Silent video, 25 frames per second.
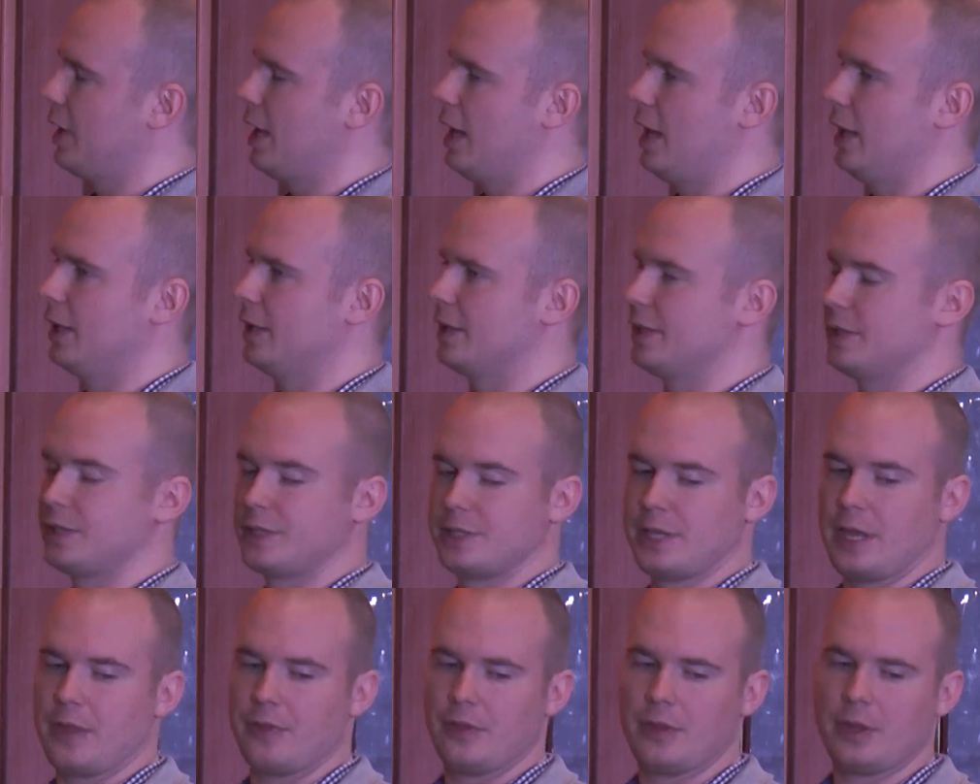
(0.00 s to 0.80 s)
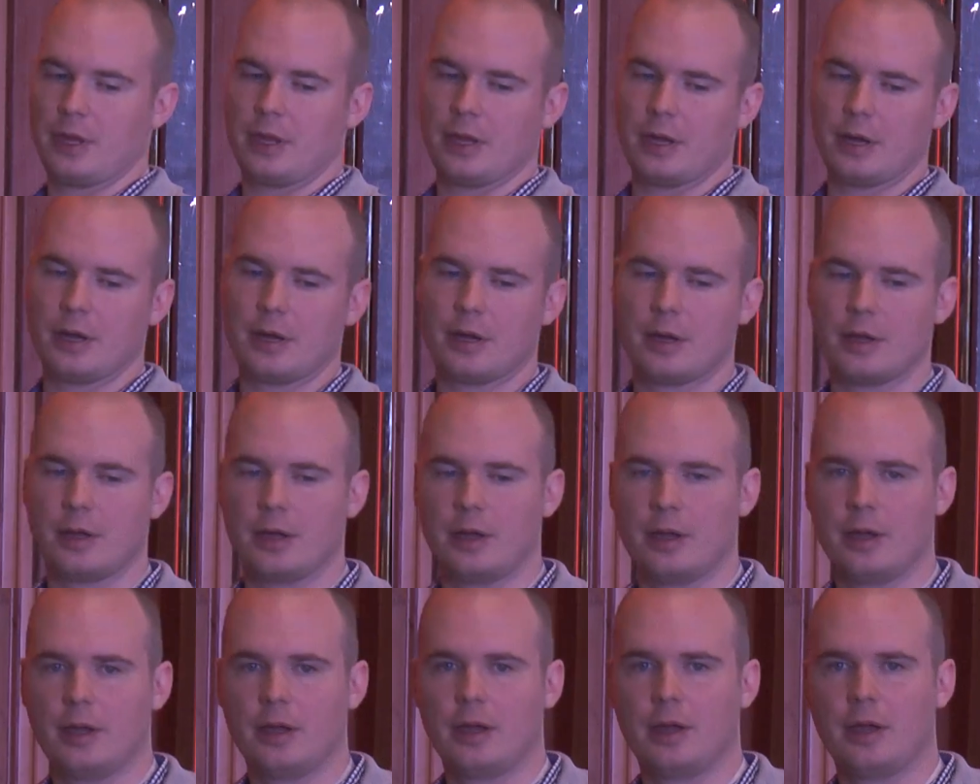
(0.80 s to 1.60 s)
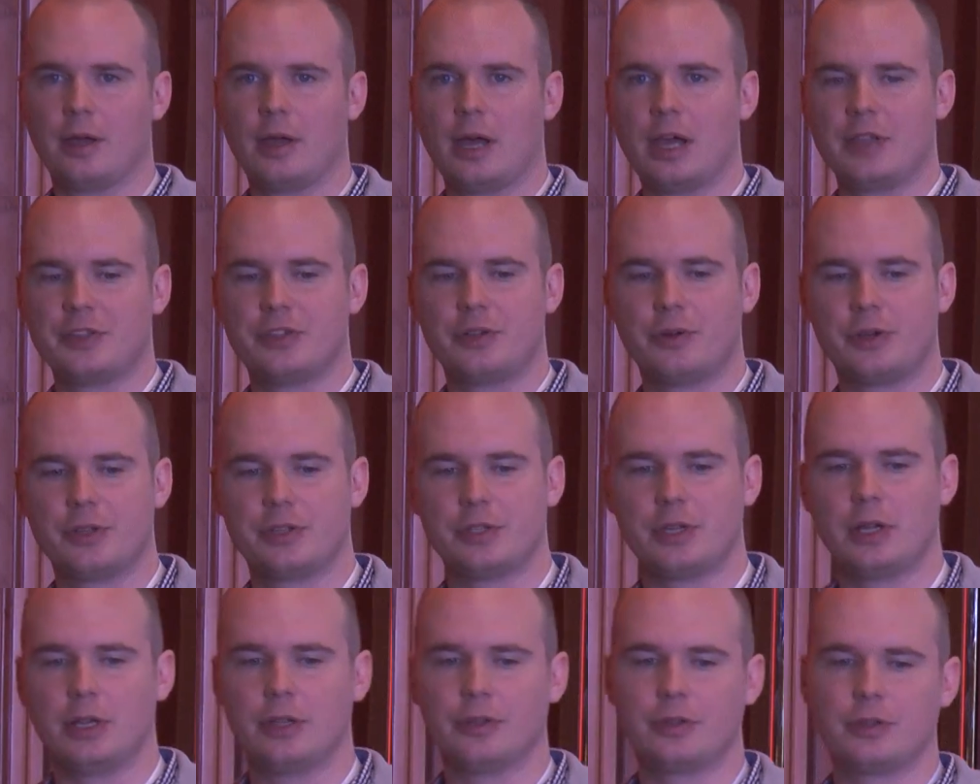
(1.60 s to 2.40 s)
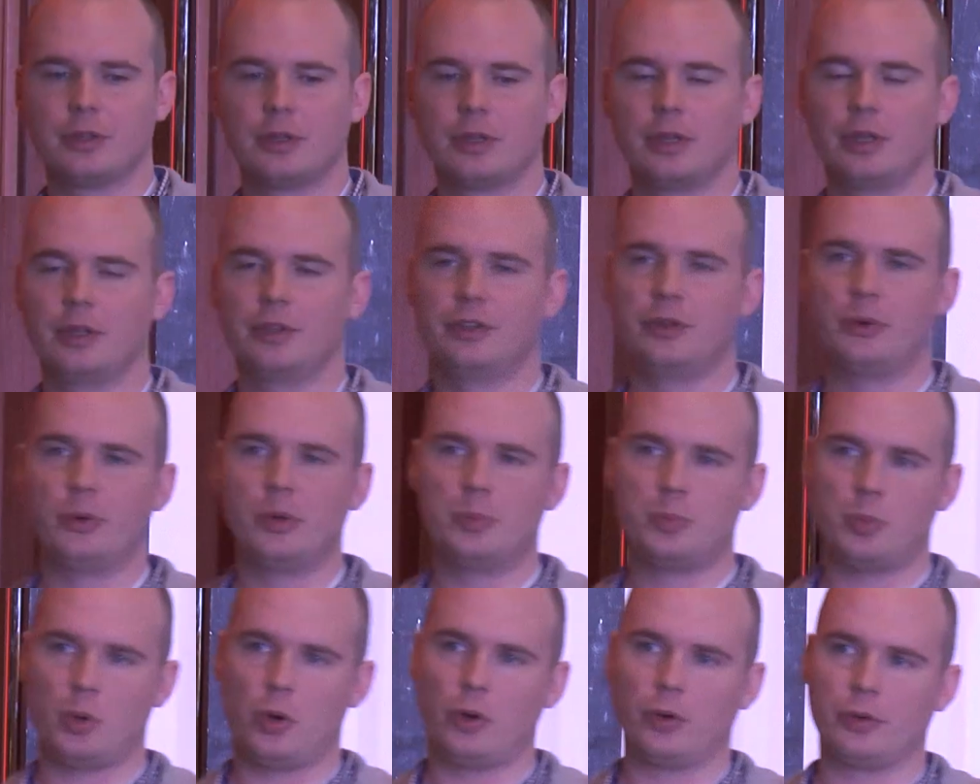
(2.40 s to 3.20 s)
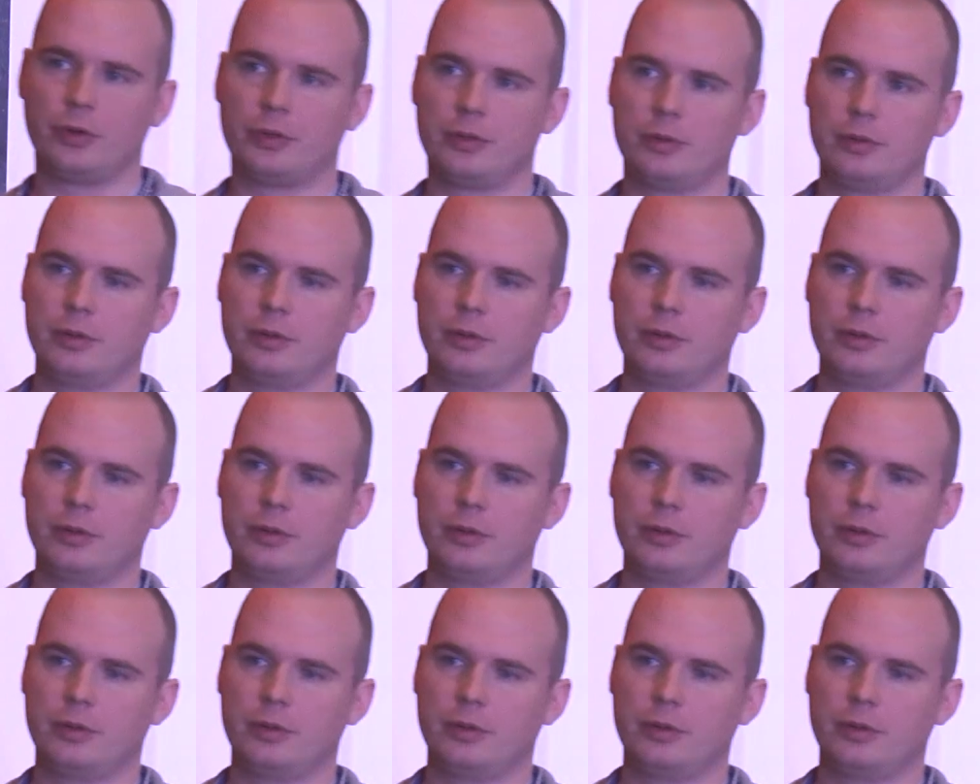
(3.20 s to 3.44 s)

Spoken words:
and sending, as a result, the report.